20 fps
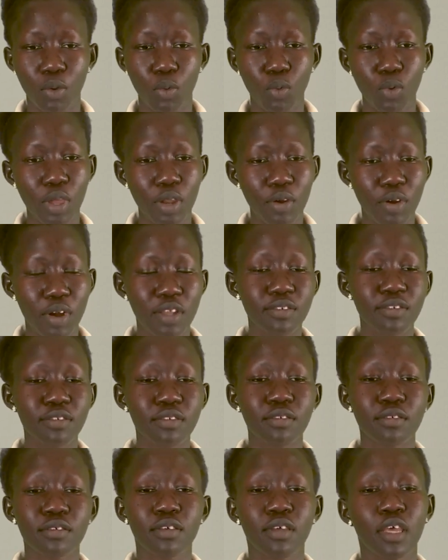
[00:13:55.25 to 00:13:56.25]

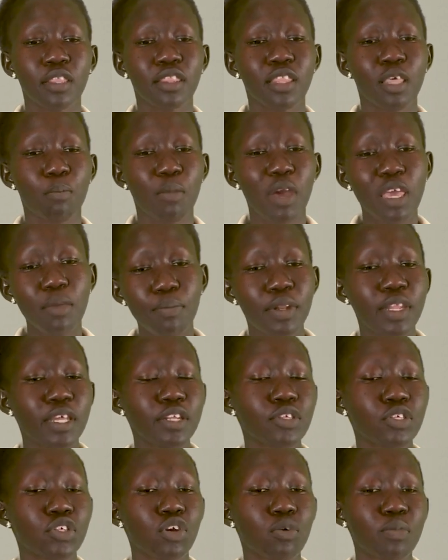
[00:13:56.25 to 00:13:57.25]
Whereas the My
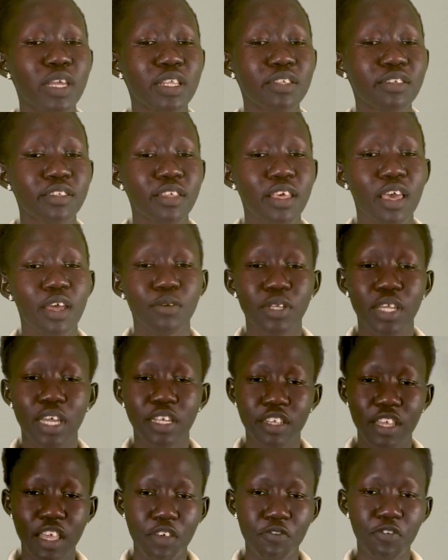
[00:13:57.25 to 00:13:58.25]
Plate recommends dairy
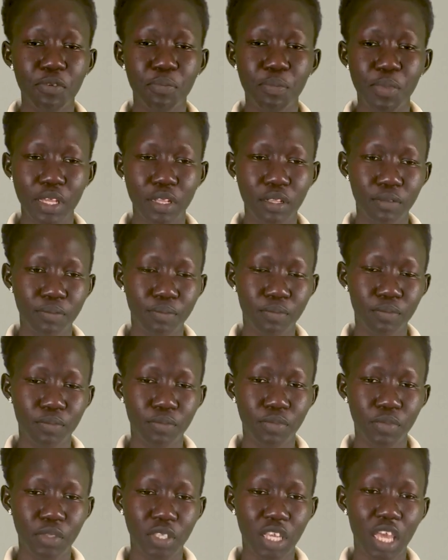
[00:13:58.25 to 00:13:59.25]
at every meal,
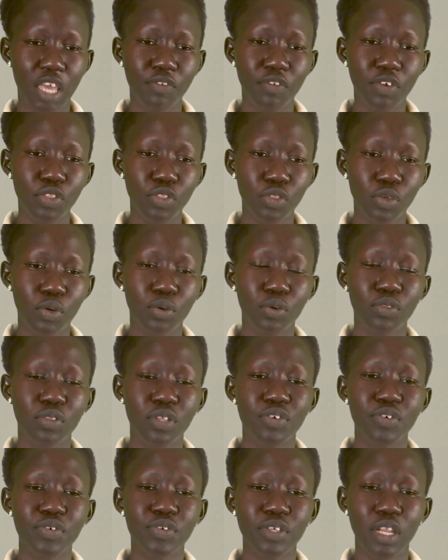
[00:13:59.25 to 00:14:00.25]
even though
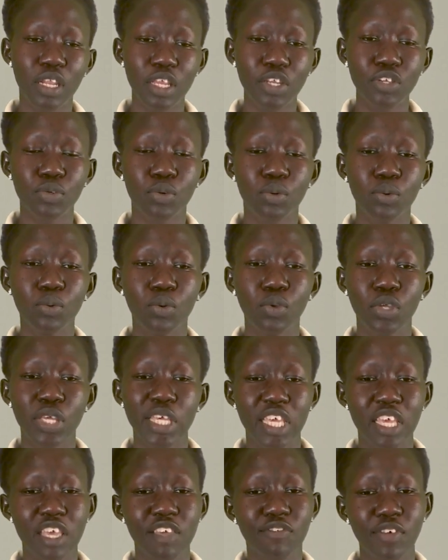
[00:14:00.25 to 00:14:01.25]
there is little,
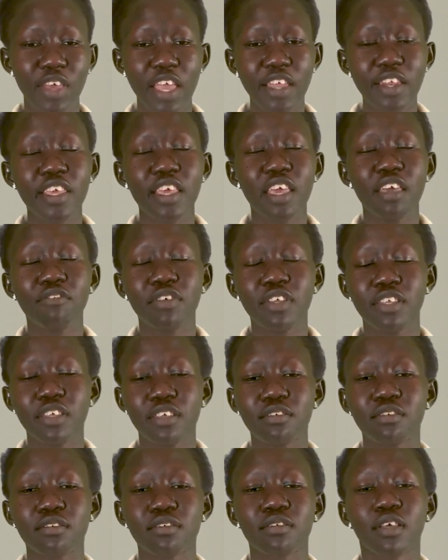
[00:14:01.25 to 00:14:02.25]
if any,
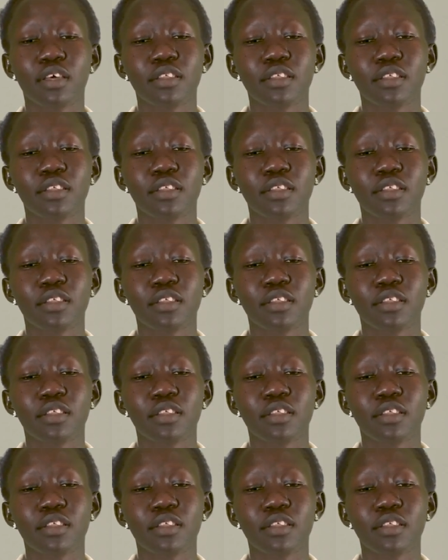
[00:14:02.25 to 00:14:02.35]
evidence